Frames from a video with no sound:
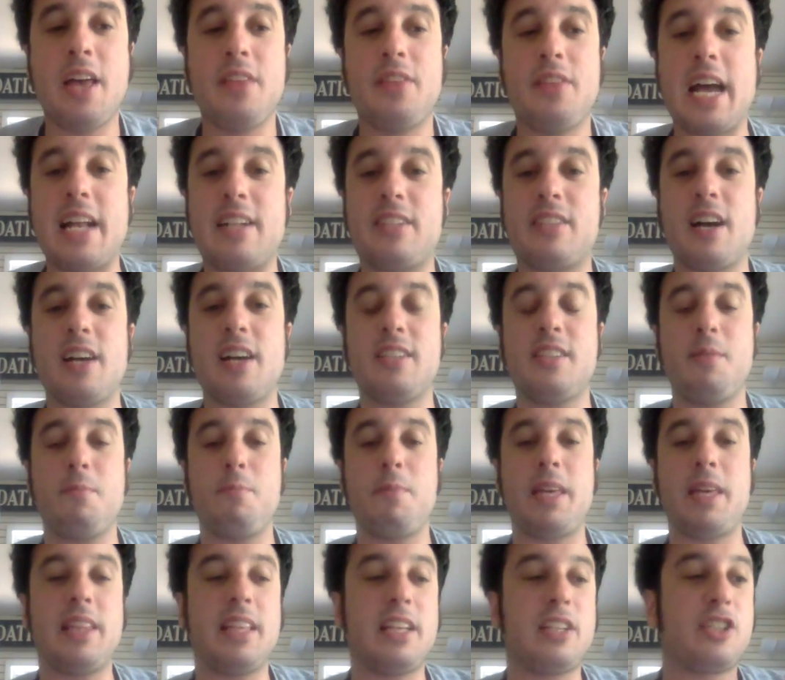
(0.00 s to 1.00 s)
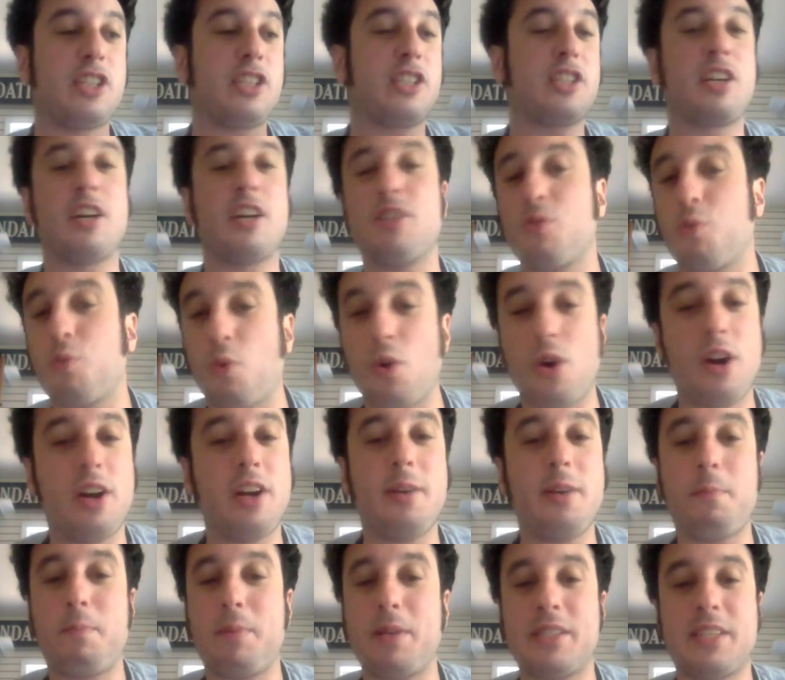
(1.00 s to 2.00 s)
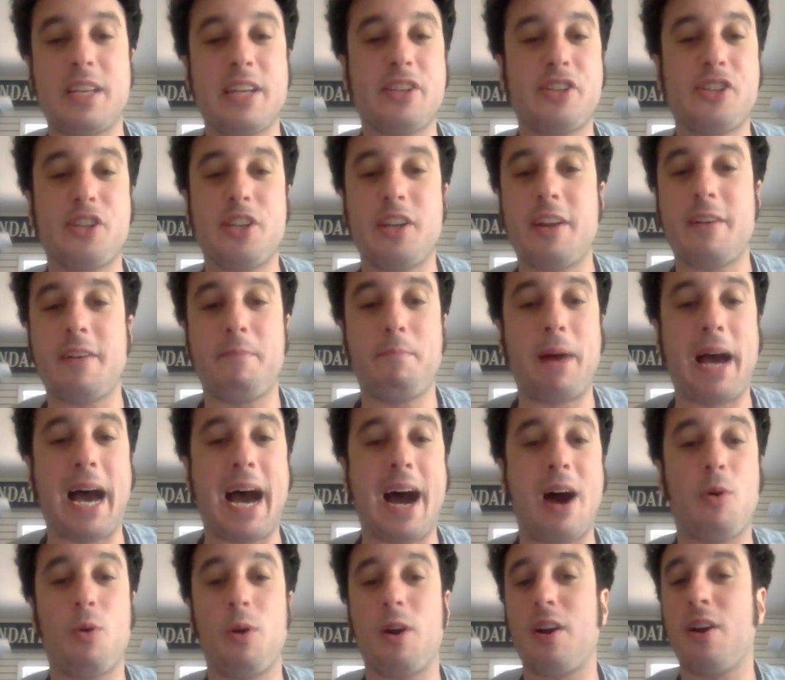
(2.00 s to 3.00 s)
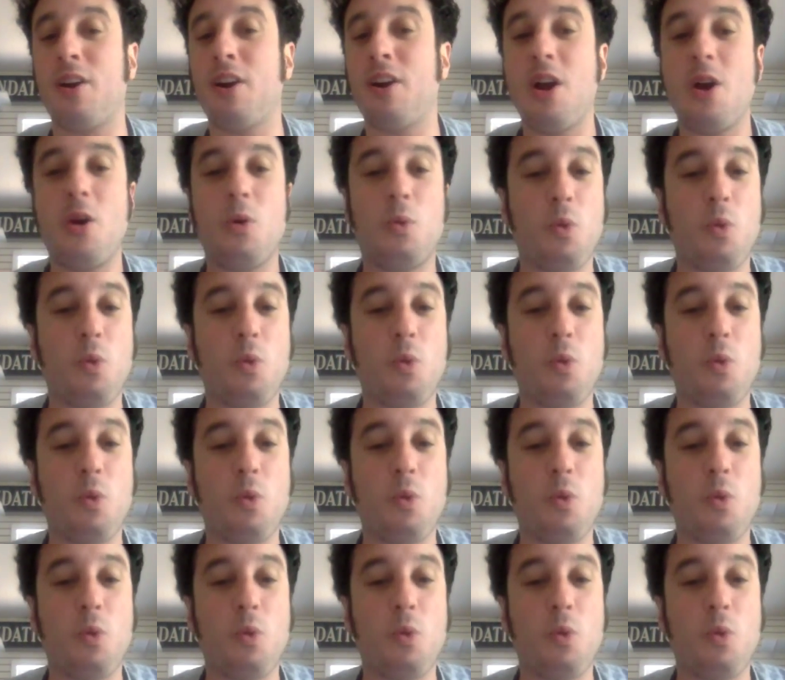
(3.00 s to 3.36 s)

that doesn't mean that just because we're in a position of power,